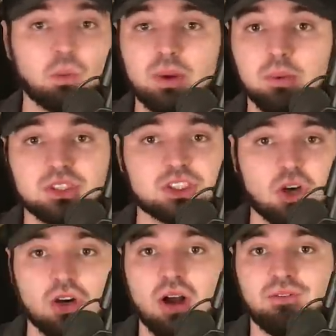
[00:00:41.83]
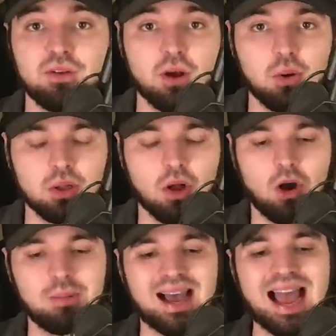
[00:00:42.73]
we will start off with
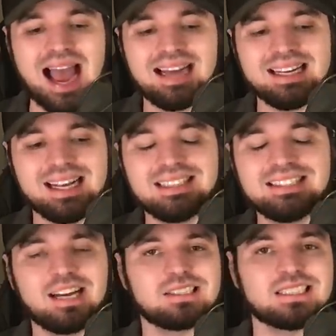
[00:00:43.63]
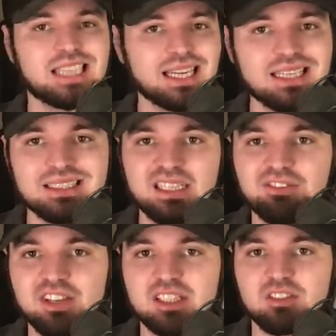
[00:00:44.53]
Oklahoma adding in their second
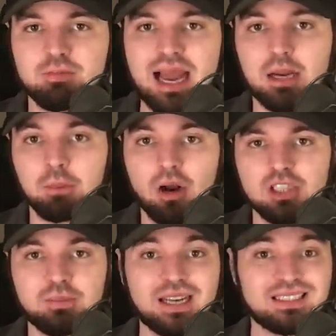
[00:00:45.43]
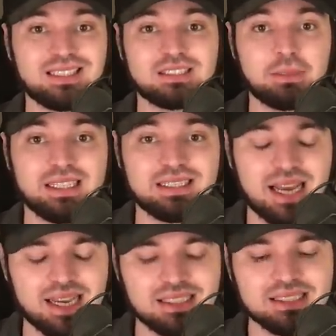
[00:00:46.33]
defensive back prospect in as many
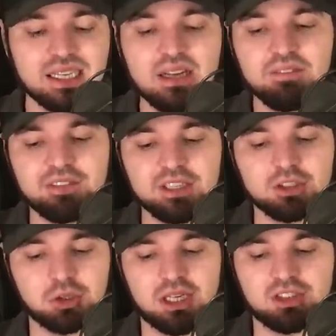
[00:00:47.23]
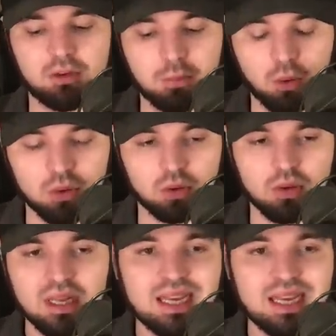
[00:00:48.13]
days via the transfer portal.